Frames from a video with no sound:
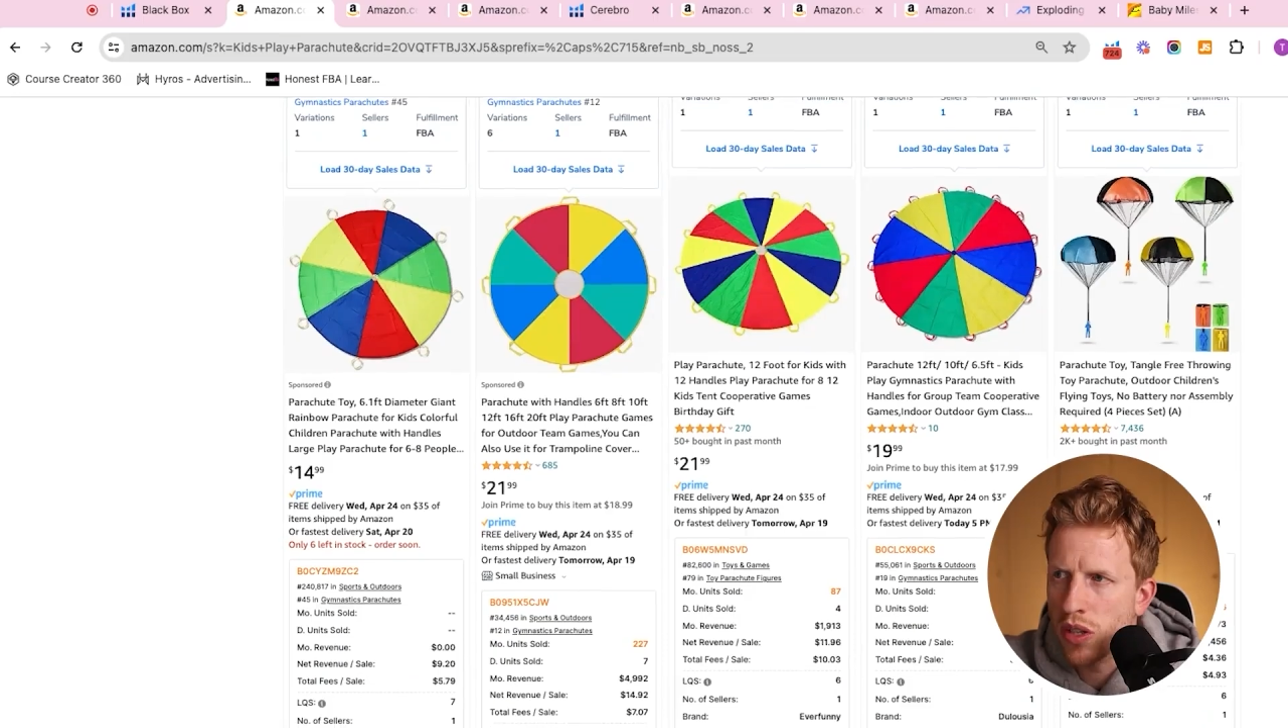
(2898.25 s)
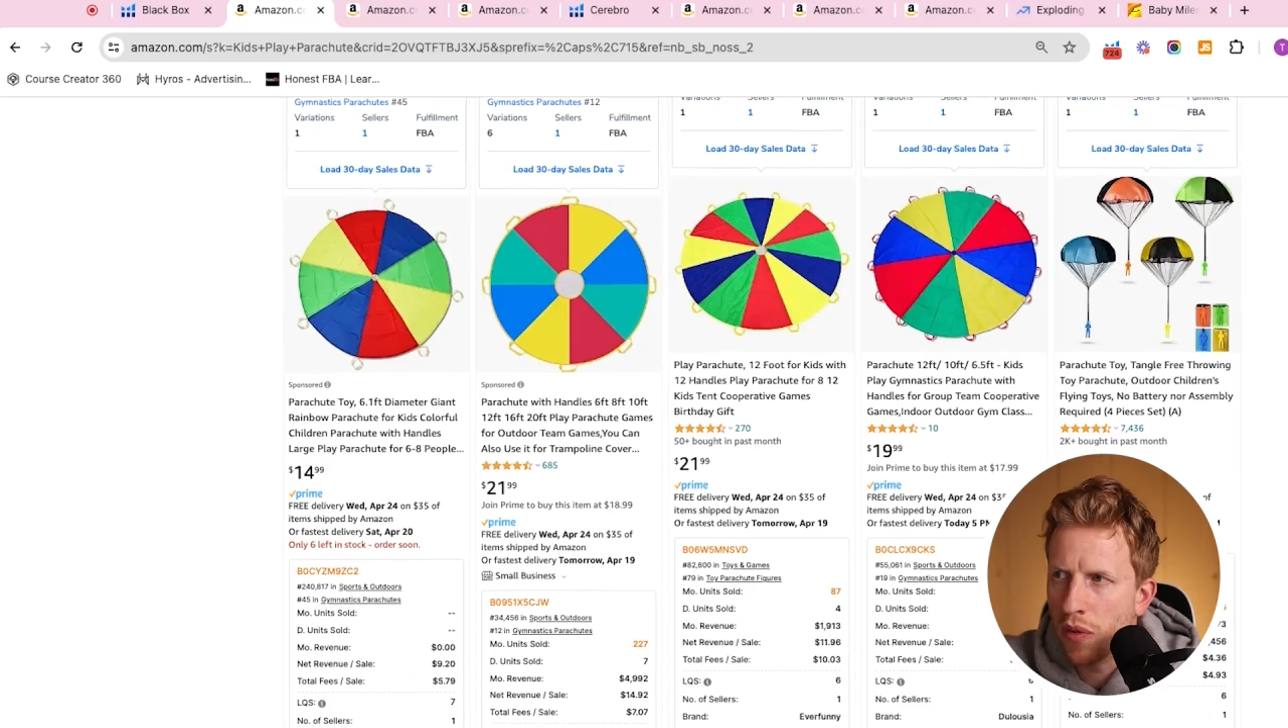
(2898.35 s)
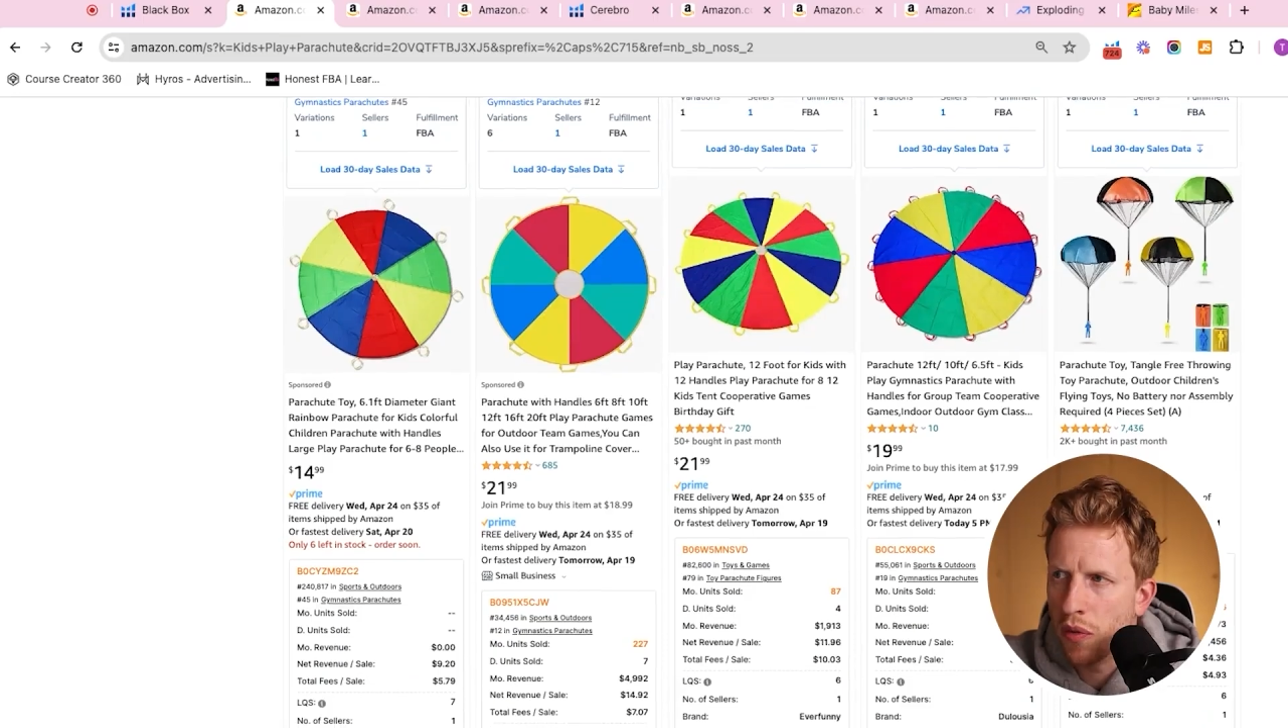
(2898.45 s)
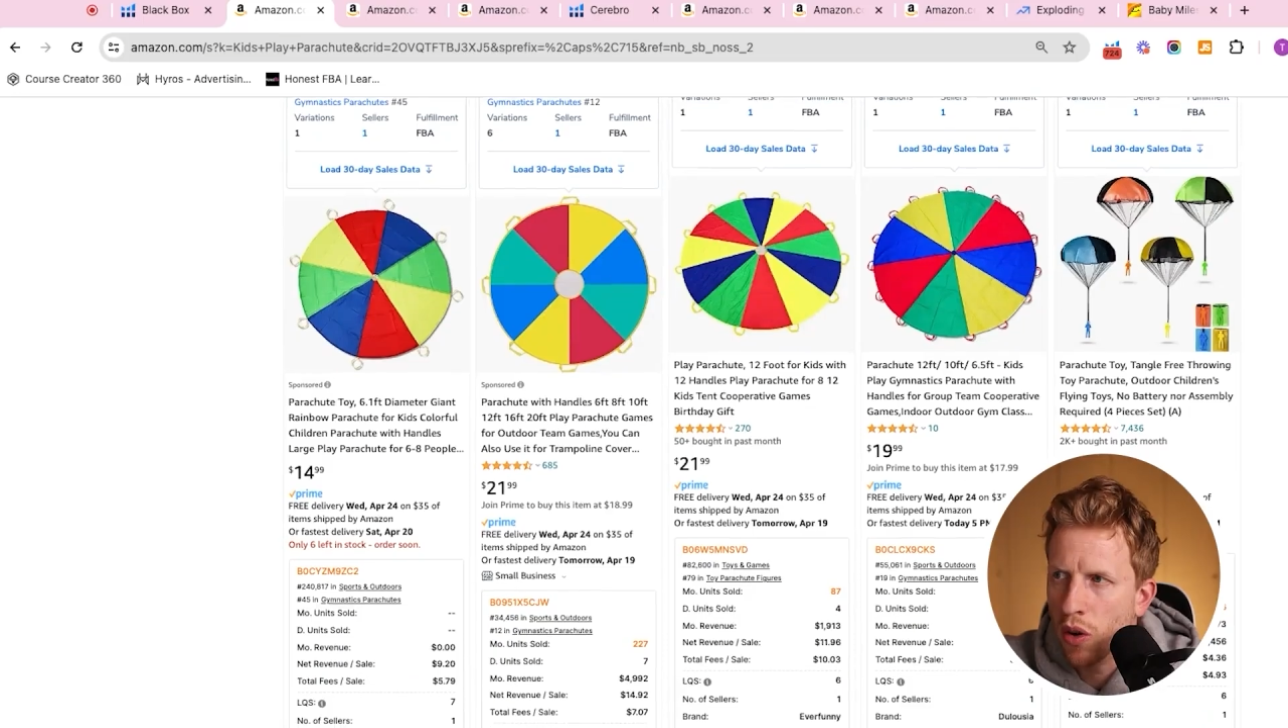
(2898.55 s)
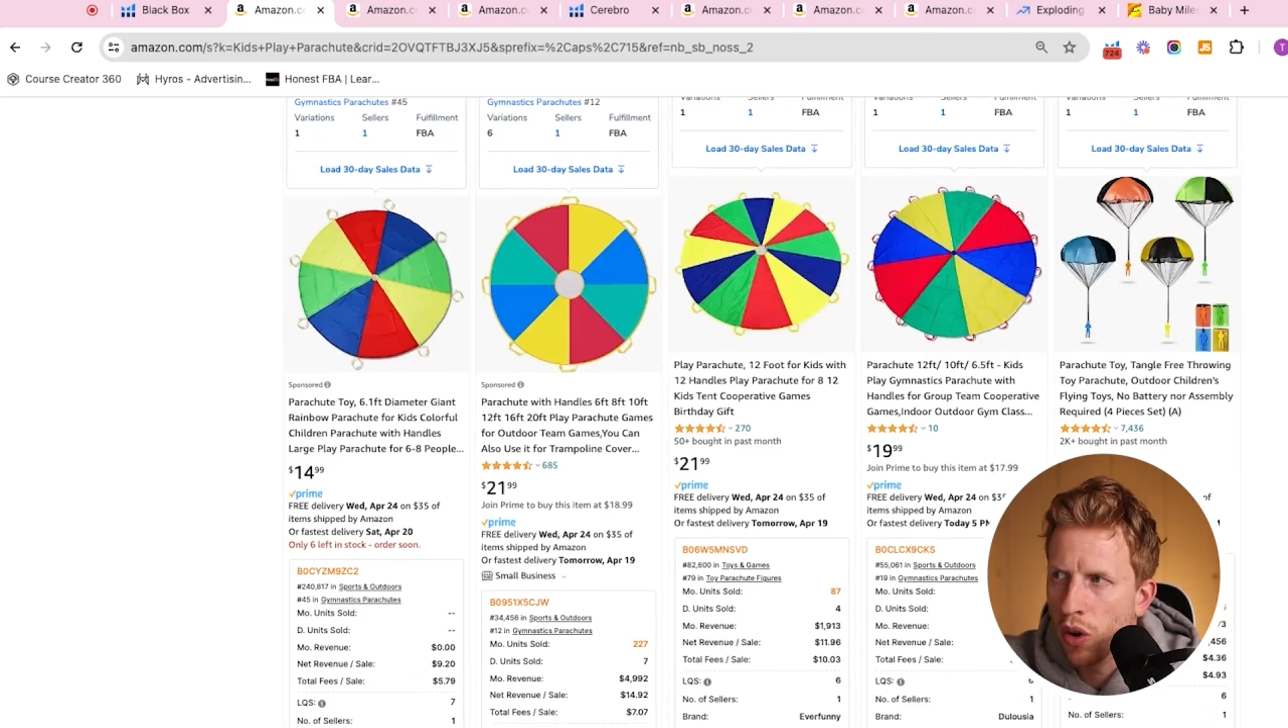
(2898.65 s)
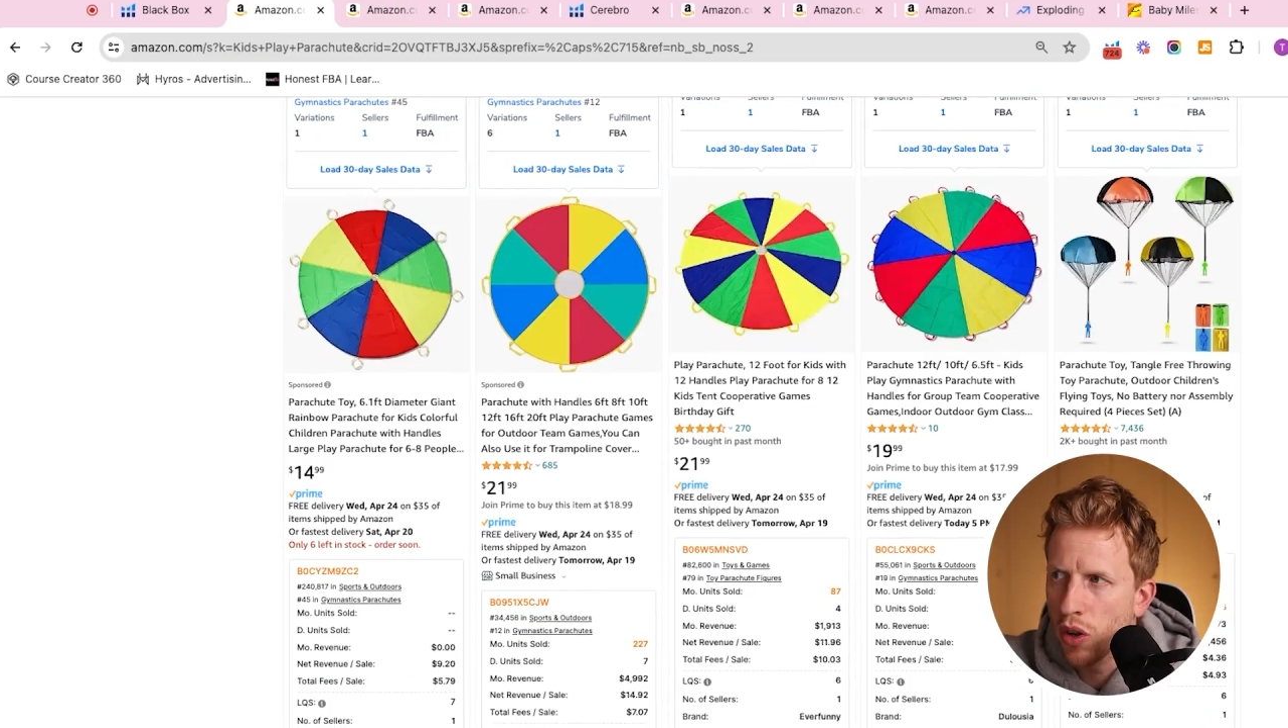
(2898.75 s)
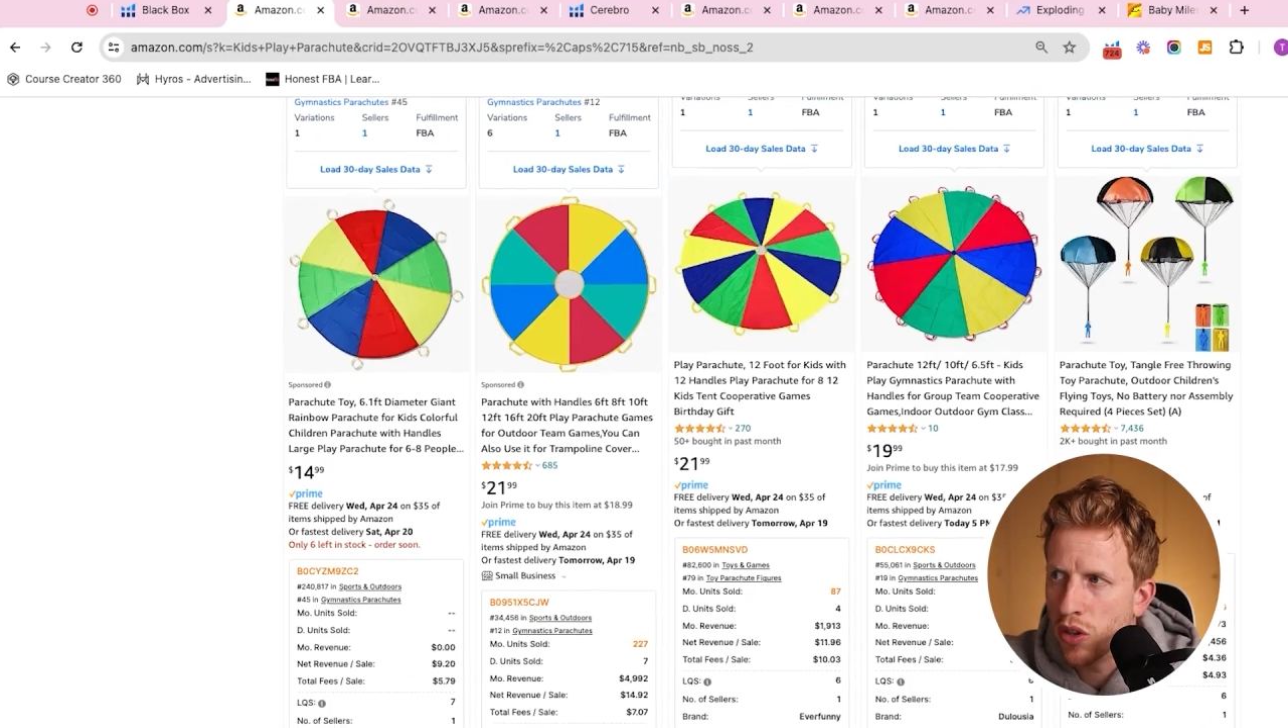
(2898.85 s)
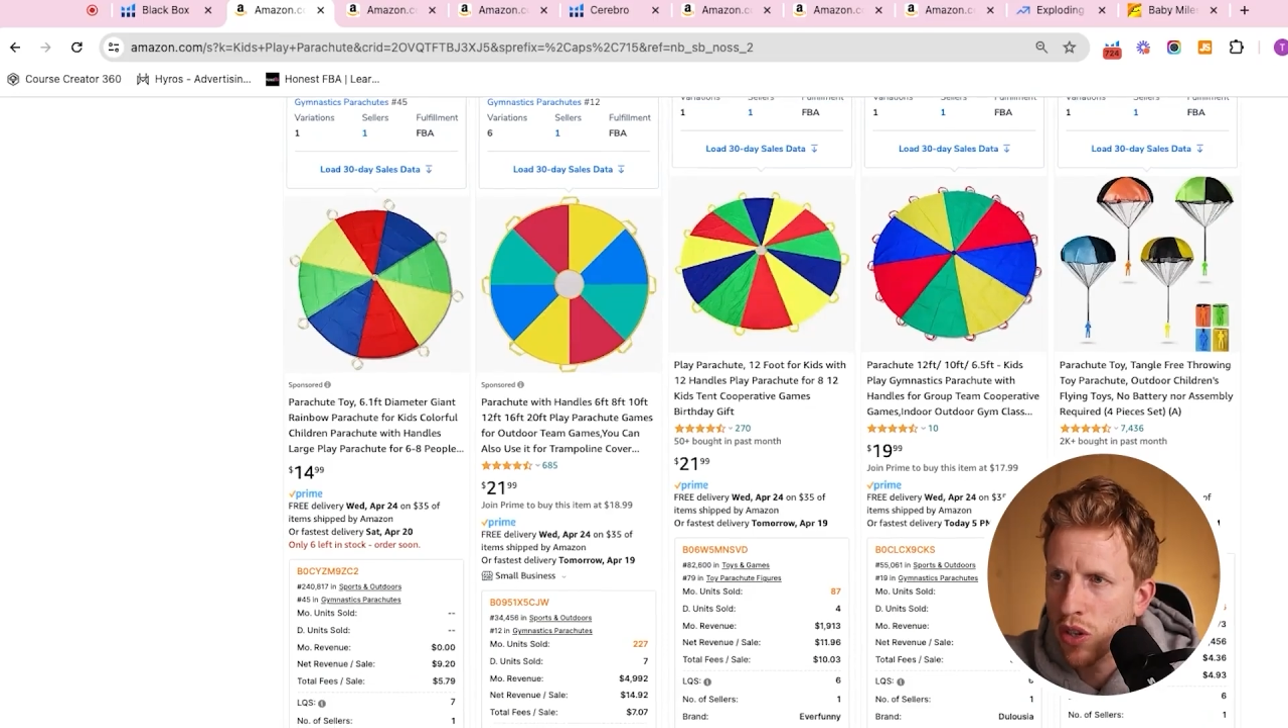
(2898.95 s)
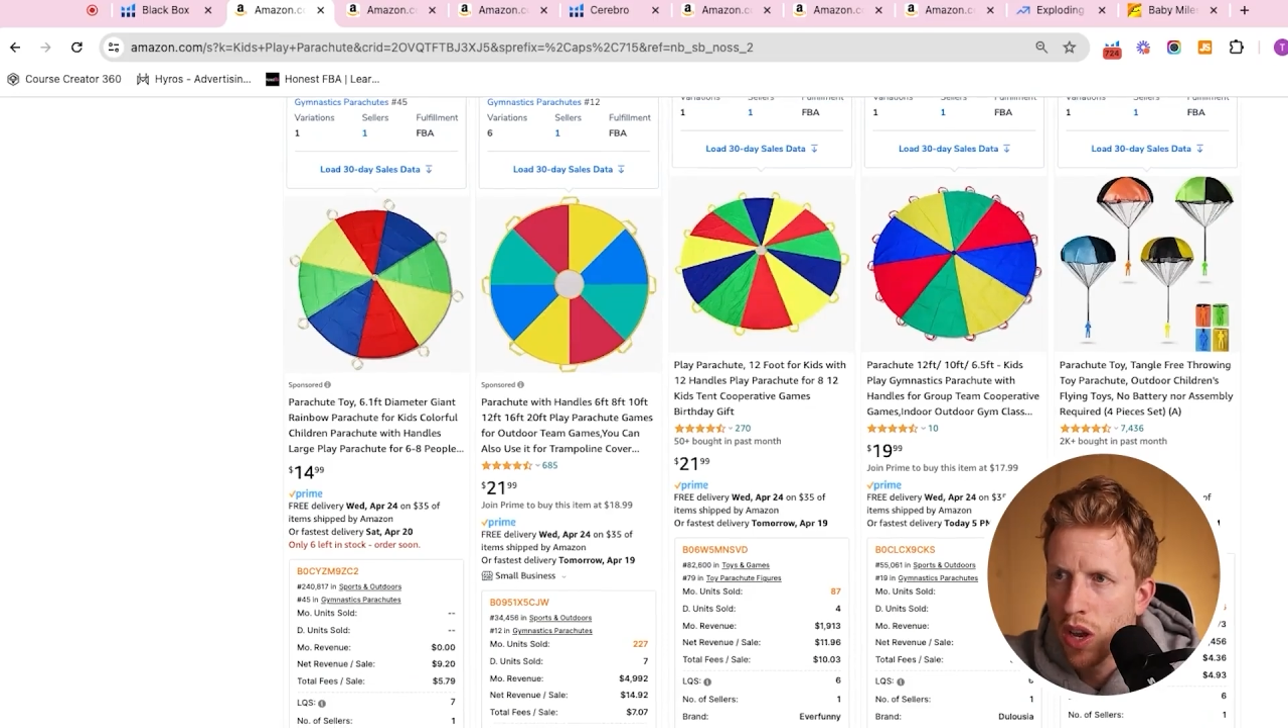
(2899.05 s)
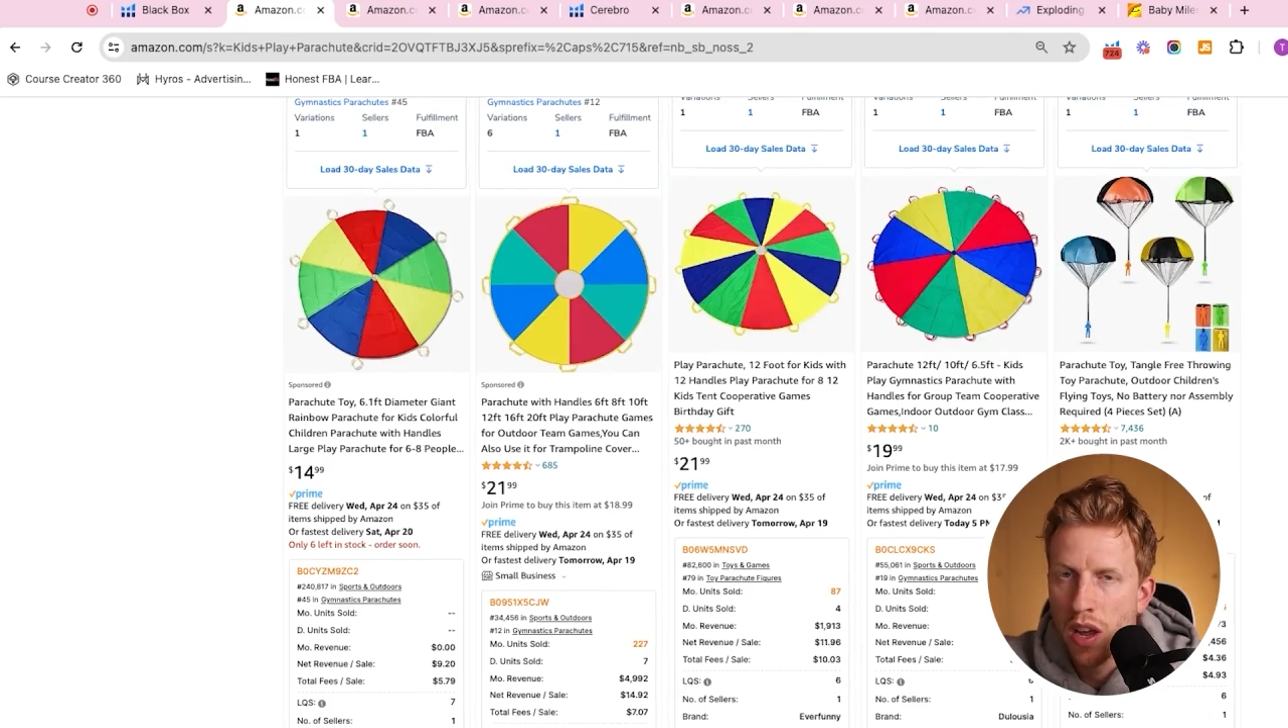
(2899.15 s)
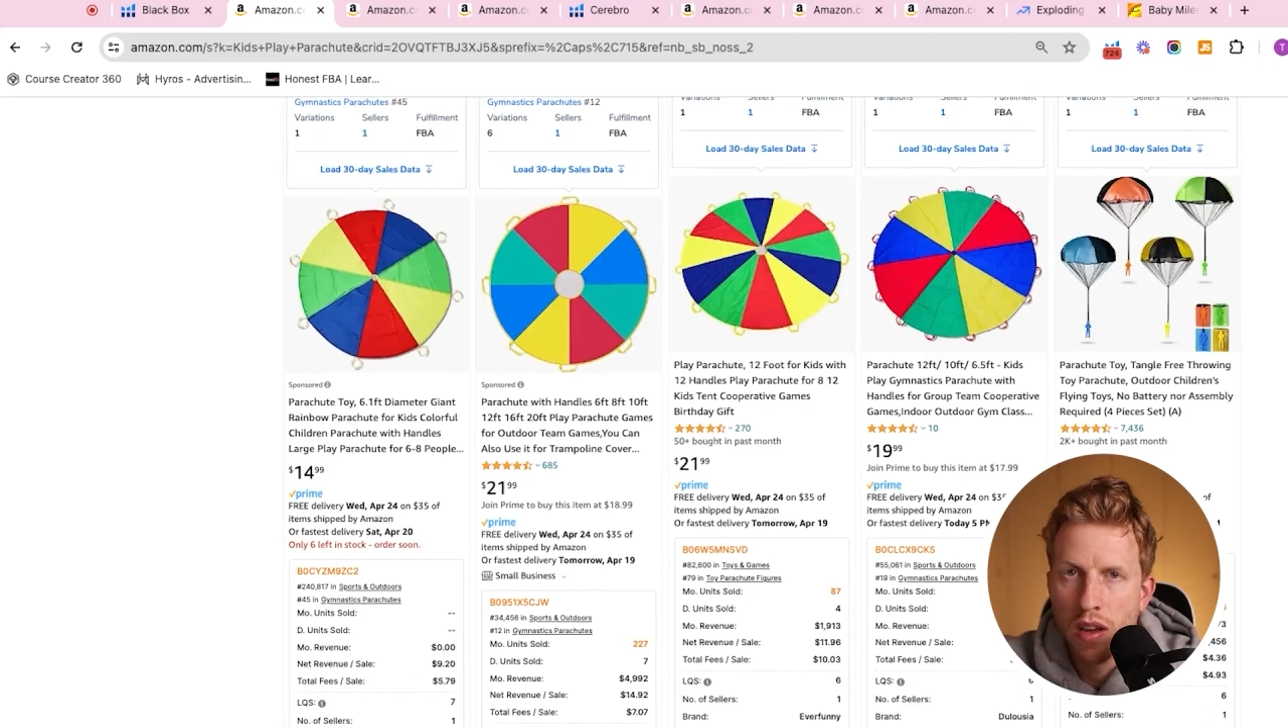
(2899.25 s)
different colors?